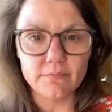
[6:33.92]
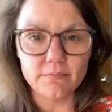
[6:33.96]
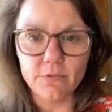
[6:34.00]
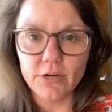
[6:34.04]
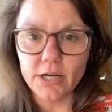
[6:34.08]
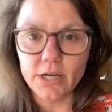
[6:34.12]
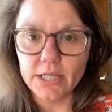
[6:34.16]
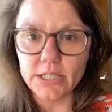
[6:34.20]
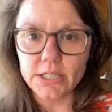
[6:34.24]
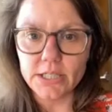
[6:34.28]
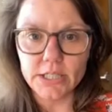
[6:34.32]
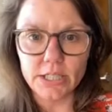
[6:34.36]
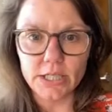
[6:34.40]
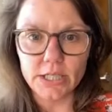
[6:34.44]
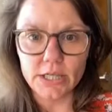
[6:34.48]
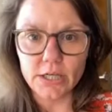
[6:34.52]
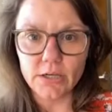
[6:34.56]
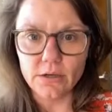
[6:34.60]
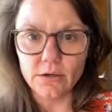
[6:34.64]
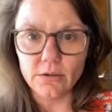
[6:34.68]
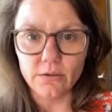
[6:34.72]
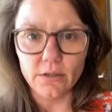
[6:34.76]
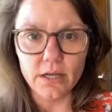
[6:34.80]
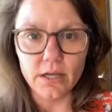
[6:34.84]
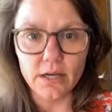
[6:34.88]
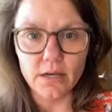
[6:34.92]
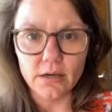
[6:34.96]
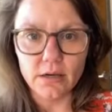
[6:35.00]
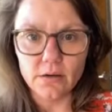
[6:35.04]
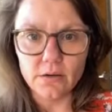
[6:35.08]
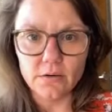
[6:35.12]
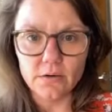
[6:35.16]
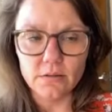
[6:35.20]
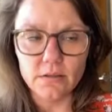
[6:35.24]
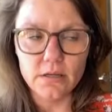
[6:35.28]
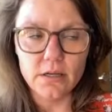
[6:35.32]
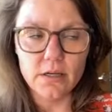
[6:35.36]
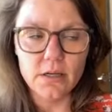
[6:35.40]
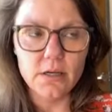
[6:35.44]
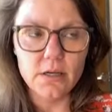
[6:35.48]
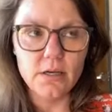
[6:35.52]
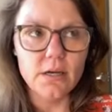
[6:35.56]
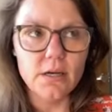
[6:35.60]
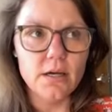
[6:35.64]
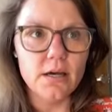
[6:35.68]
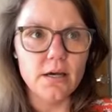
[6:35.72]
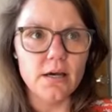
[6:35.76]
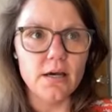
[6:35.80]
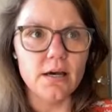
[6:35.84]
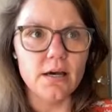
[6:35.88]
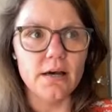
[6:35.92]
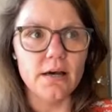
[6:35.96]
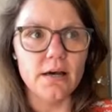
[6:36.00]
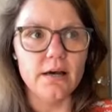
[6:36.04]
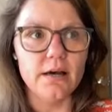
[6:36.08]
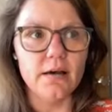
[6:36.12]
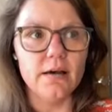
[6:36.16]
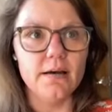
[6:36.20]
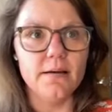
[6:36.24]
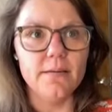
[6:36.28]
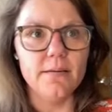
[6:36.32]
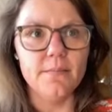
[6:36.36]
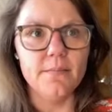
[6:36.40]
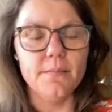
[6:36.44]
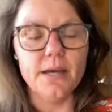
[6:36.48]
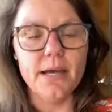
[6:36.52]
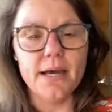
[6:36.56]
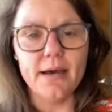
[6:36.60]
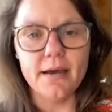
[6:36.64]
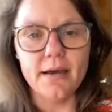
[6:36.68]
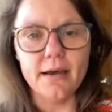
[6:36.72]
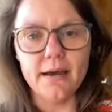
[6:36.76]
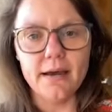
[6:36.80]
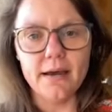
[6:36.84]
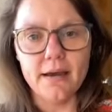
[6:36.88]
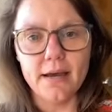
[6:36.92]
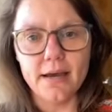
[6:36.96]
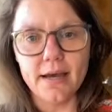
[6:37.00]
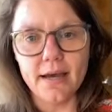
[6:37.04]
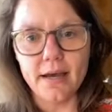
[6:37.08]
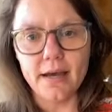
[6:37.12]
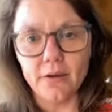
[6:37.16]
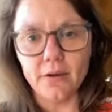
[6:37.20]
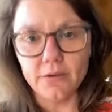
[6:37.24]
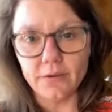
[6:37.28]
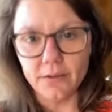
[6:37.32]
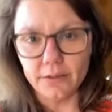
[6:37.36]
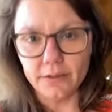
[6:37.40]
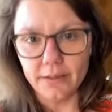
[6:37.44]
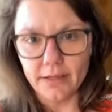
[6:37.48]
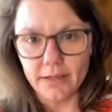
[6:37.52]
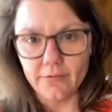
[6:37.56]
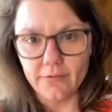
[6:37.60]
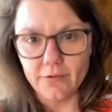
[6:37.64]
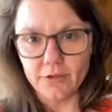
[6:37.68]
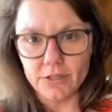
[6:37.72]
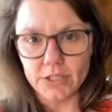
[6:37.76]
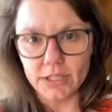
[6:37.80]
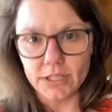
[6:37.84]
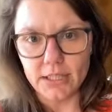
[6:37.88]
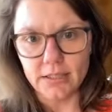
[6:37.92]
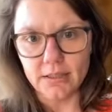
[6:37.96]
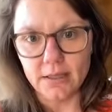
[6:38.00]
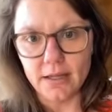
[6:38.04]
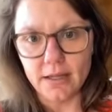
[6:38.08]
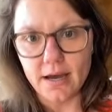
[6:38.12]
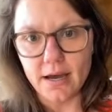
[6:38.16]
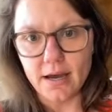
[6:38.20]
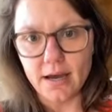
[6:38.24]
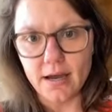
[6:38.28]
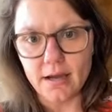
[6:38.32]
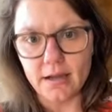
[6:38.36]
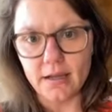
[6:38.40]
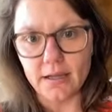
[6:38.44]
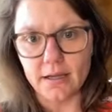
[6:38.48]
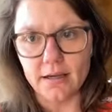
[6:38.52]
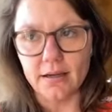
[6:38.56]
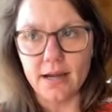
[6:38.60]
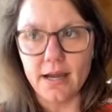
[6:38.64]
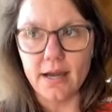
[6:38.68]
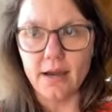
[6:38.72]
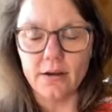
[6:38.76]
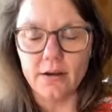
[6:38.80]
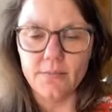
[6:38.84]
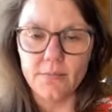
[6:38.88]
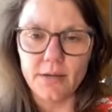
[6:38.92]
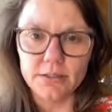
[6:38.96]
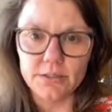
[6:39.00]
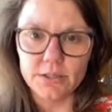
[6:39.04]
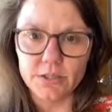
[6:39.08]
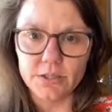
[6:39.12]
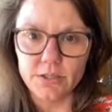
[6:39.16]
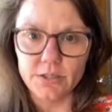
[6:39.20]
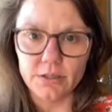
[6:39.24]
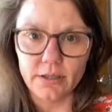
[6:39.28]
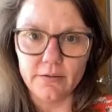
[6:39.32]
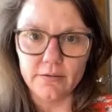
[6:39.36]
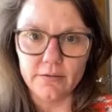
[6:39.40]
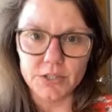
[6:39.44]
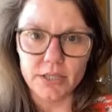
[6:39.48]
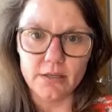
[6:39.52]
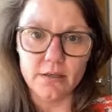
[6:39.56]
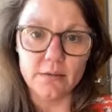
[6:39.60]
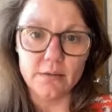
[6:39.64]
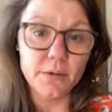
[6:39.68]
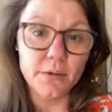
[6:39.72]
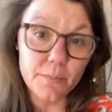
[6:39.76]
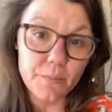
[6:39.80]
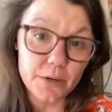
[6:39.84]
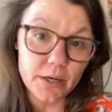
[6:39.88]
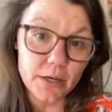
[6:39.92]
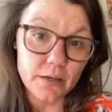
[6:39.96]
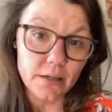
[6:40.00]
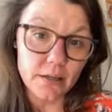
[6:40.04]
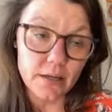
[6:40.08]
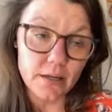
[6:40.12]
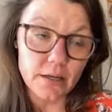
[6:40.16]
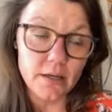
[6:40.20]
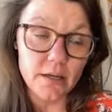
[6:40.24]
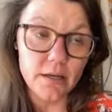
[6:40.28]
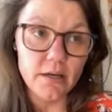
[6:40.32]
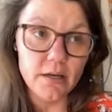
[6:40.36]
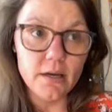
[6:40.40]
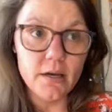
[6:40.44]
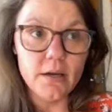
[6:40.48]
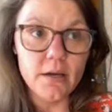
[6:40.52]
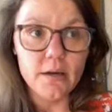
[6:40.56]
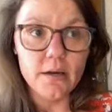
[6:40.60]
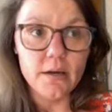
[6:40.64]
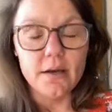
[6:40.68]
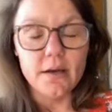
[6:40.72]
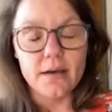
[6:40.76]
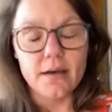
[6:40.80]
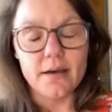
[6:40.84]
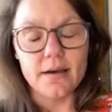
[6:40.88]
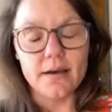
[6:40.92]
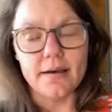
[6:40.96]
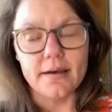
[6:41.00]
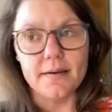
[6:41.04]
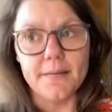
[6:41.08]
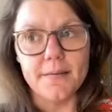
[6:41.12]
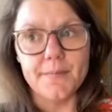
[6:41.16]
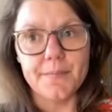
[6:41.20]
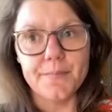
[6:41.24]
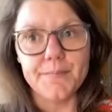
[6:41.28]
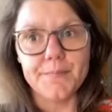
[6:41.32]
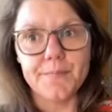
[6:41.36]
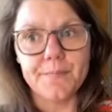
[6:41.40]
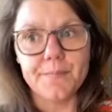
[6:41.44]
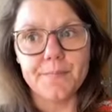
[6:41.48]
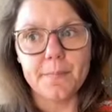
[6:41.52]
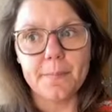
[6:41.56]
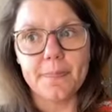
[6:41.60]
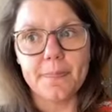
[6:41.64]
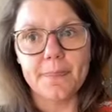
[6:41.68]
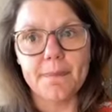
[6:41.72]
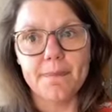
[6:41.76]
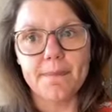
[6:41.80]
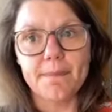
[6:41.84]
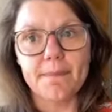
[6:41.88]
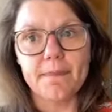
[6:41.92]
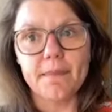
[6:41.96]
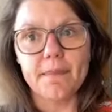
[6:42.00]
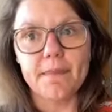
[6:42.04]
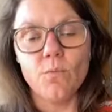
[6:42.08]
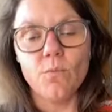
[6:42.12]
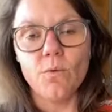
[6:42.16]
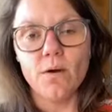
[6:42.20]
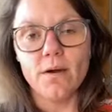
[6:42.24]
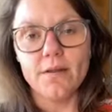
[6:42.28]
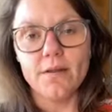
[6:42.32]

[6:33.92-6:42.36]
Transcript: ratio loan, um, how to leverage a HELOC and how to make sure you're leveraging it appropriately, um,